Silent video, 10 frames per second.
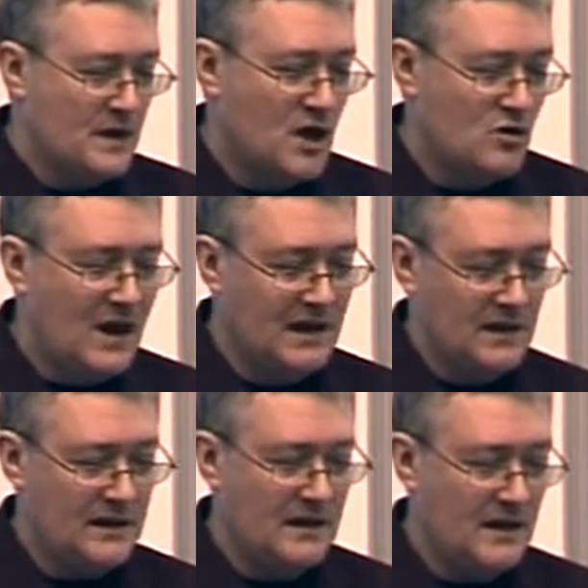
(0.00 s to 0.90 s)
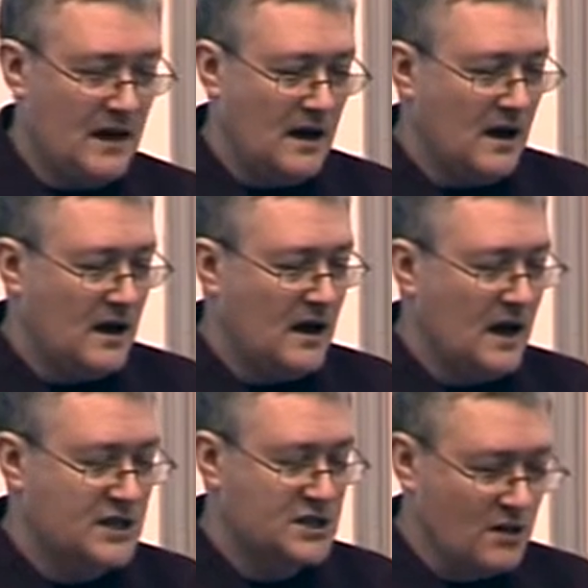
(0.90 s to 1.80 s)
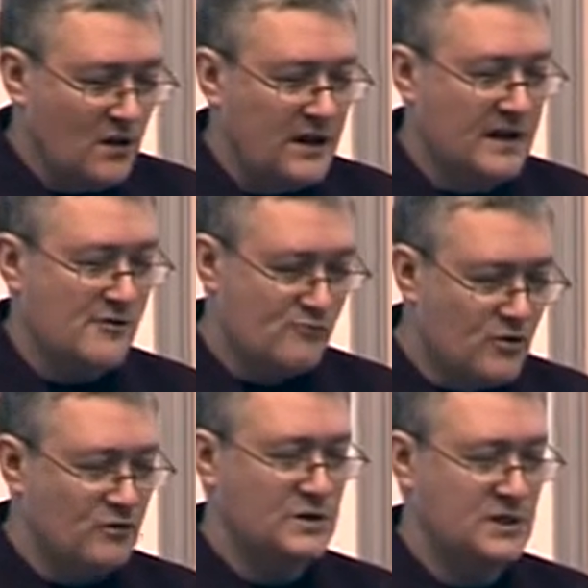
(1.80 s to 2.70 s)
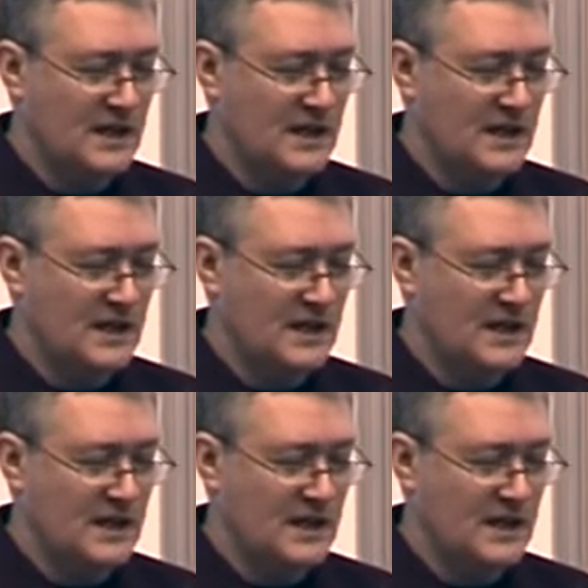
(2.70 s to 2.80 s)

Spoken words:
correctly assign and route